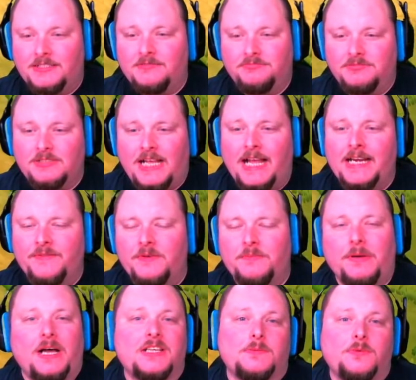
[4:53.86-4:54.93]
kind of
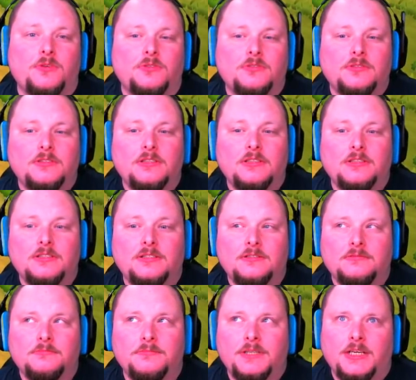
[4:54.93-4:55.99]
impossible.
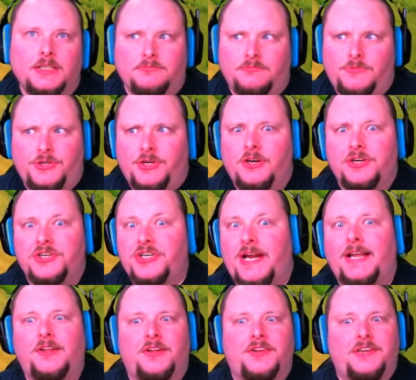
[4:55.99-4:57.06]
But sure,
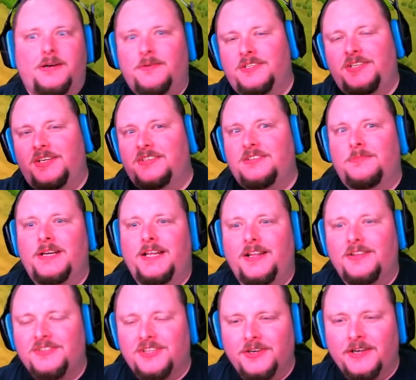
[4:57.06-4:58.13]
challenge. I want to see somebody
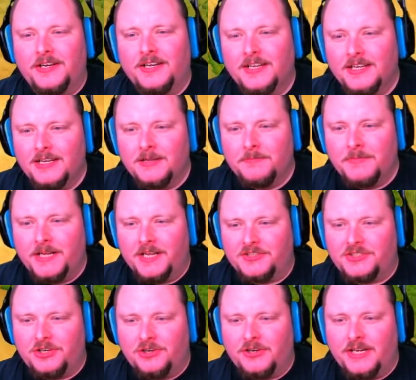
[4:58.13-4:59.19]
else do it. because
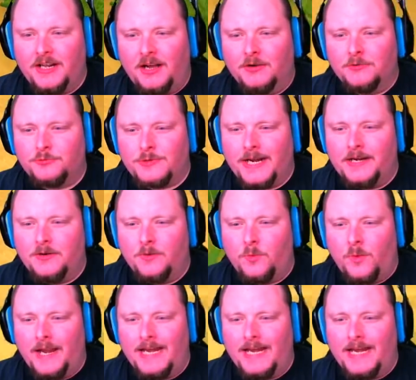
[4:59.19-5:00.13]
turning a red, white,